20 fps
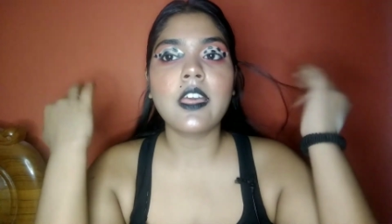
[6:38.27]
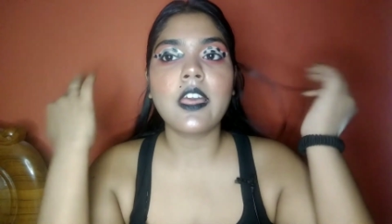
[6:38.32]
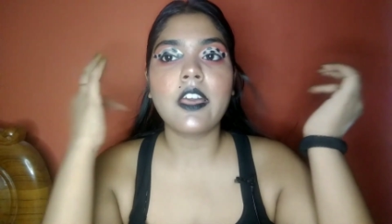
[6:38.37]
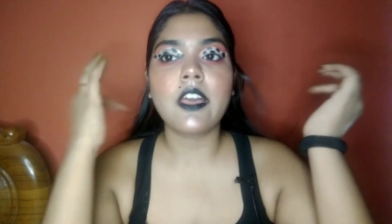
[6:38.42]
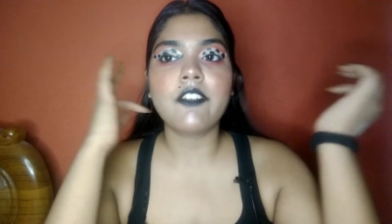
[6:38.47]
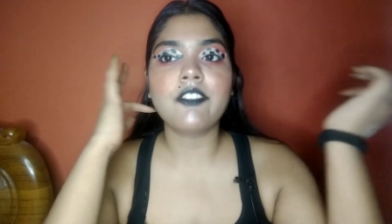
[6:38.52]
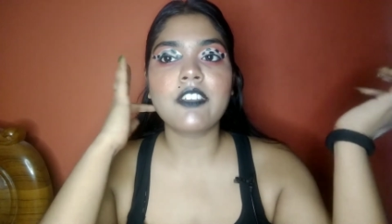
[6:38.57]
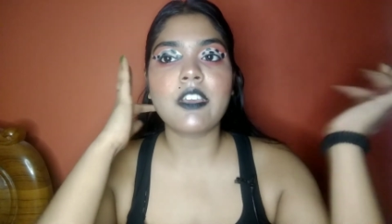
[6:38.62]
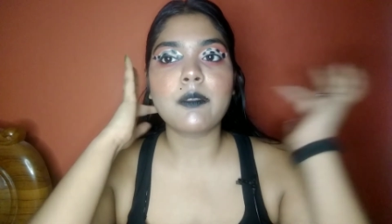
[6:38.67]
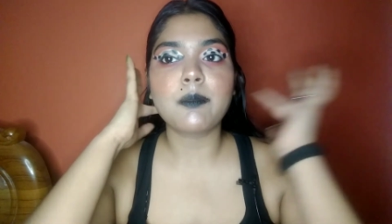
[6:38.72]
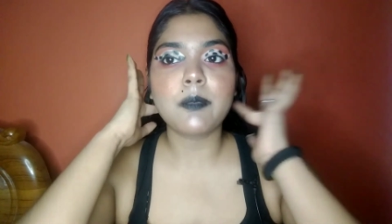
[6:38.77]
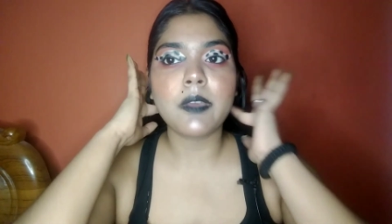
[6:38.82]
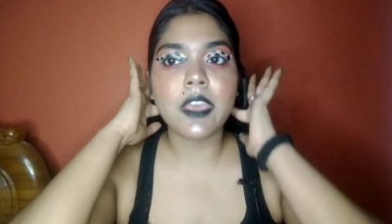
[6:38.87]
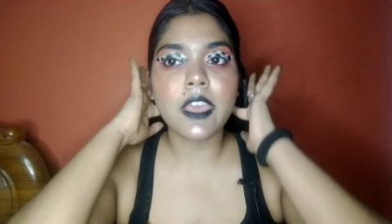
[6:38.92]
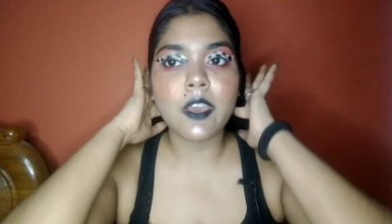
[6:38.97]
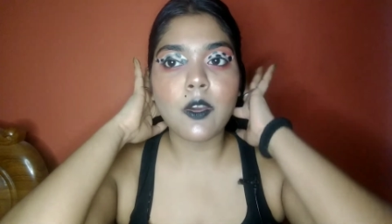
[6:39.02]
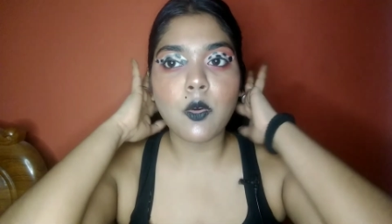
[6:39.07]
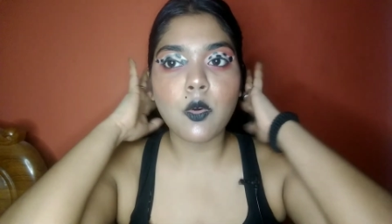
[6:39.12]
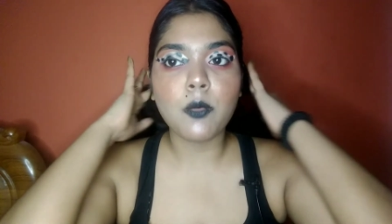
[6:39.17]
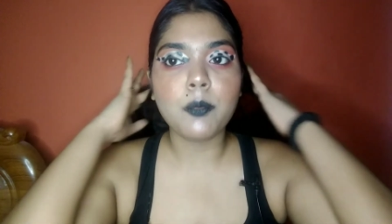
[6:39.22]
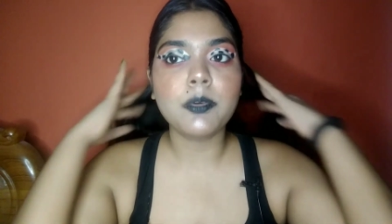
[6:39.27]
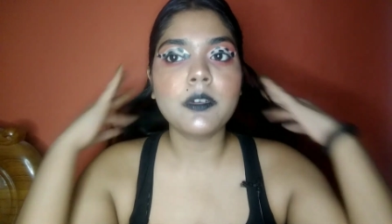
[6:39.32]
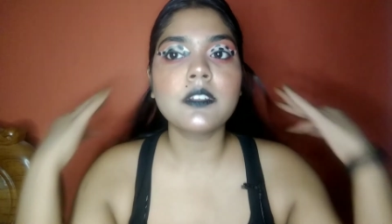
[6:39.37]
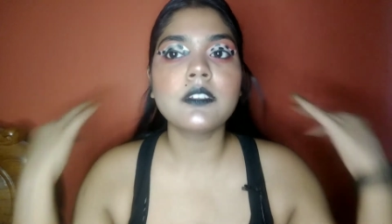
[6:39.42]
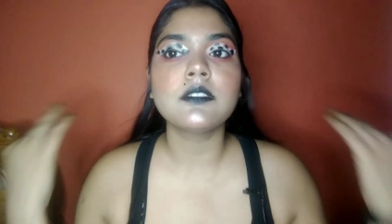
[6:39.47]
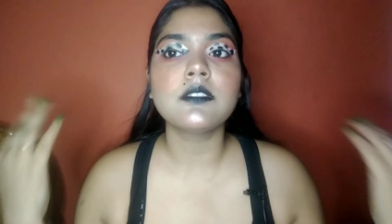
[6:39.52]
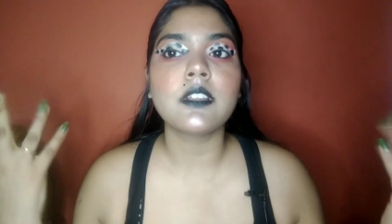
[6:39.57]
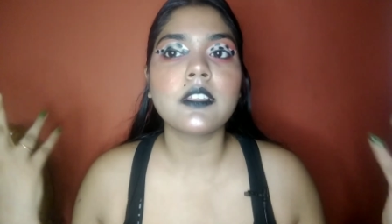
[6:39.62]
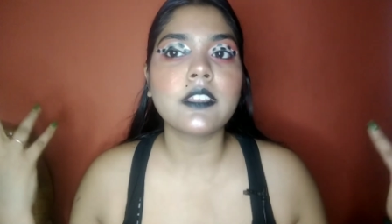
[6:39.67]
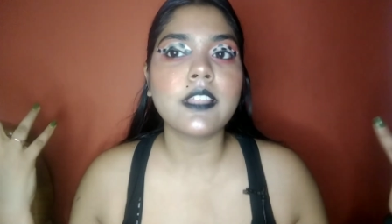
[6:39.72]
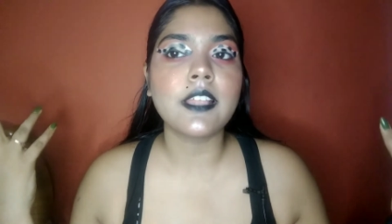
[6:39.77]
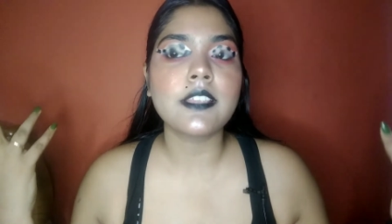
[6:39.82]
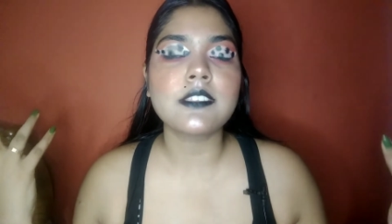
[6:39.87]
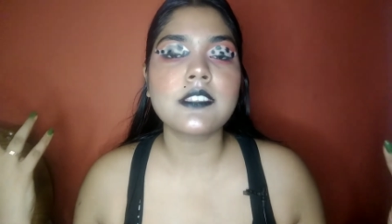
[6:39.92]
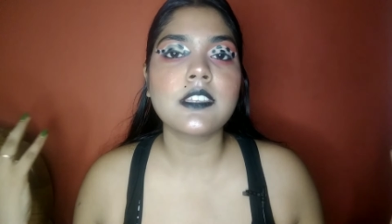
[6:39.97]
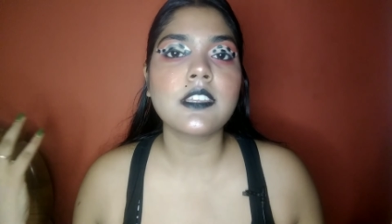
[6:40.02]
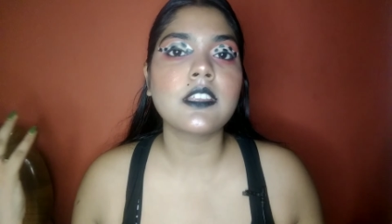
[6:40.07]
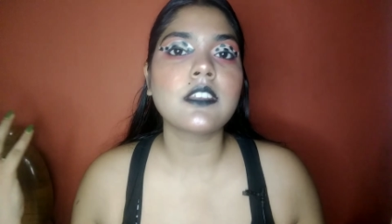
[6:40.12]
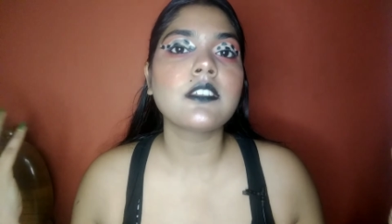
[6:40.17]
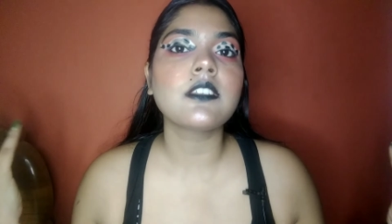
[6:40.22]
I've kept my hair open and
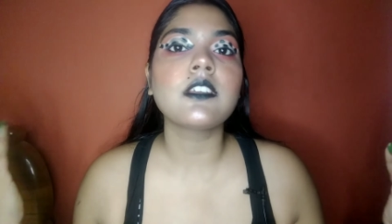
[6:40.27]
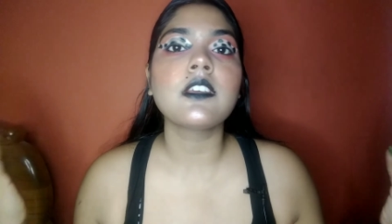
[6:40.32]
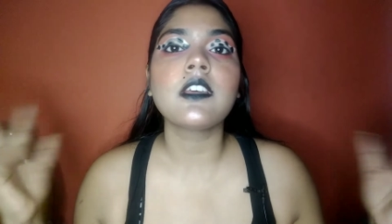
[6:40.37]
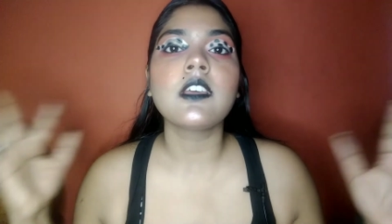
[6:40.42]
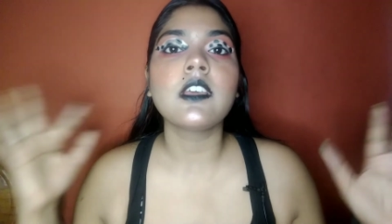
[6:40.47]
that's it.